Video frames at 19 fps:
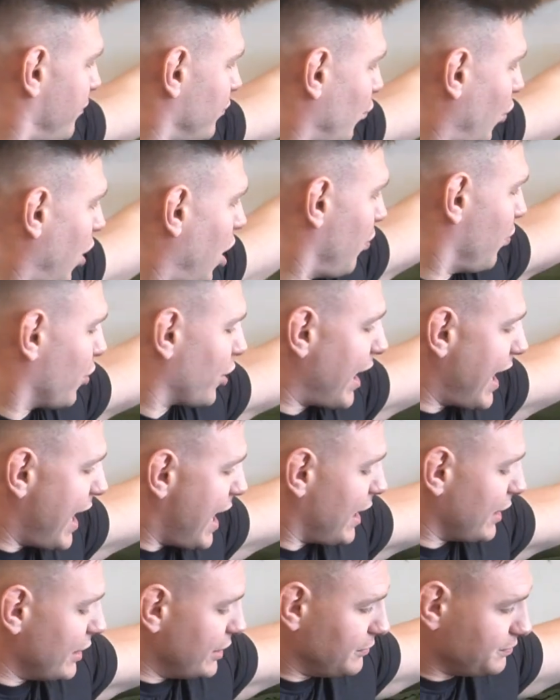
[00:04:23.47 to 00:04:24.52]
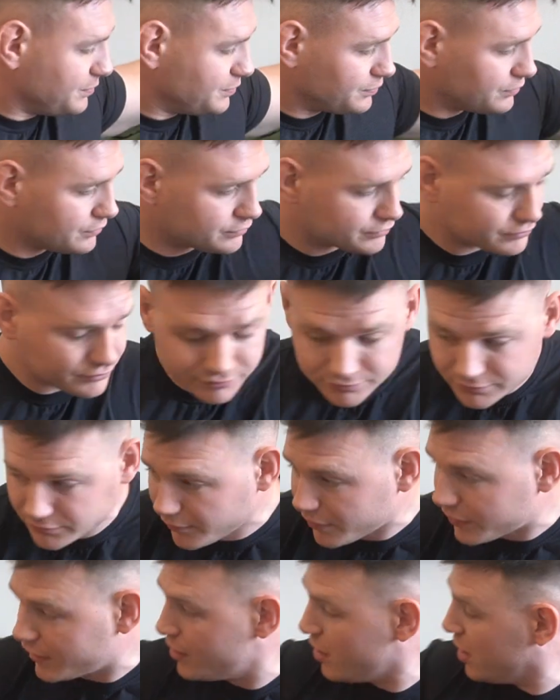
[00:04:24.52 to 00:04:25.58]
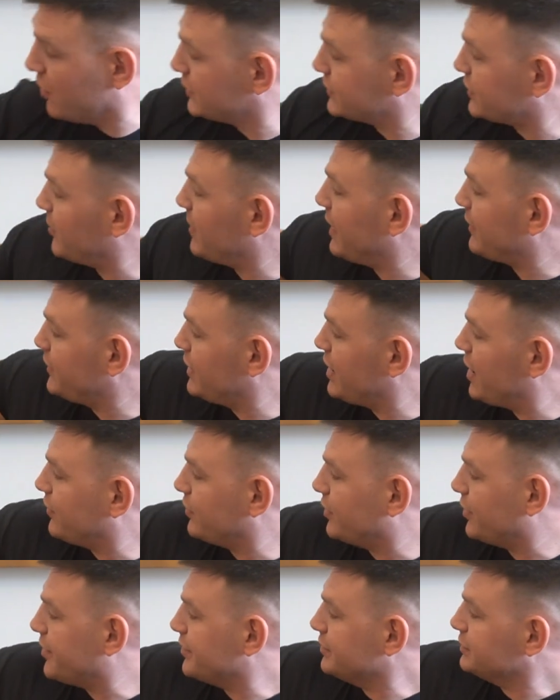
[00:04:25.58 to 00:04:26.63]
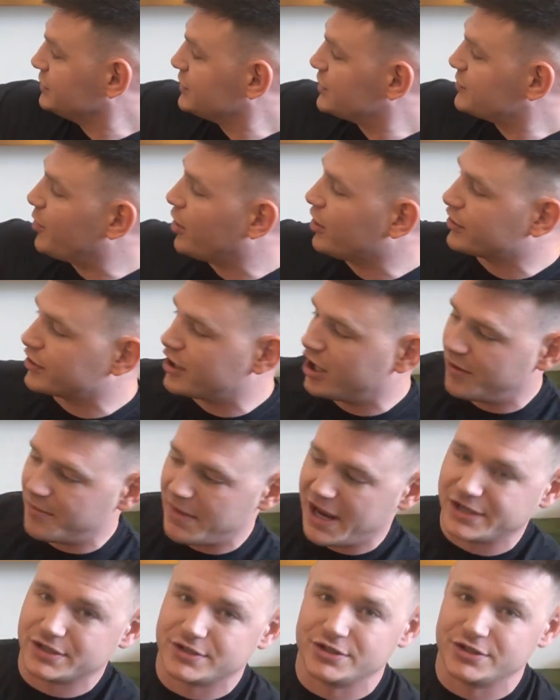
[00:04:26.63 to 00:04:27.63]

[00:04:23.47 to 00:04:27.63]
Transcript: While we're at it, let's talk about the other Spartan Combat